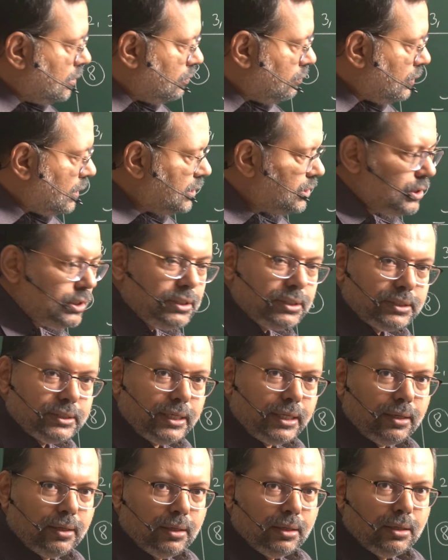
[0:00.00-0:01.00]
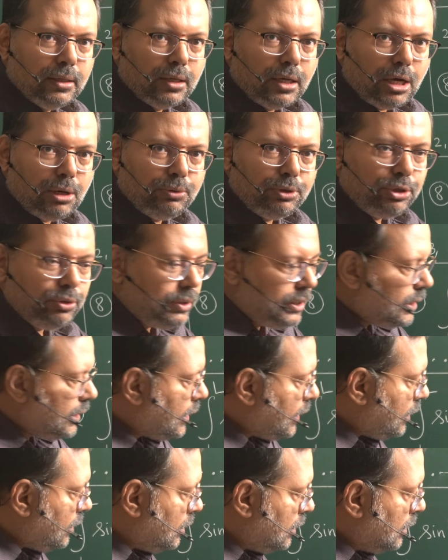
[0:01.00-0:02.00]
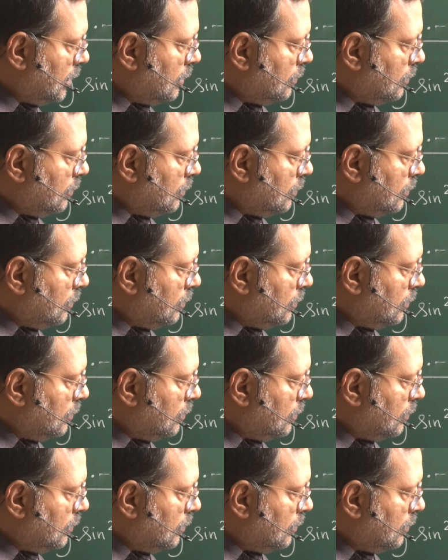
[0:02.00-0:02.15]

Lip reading: function is there. How do you integrate?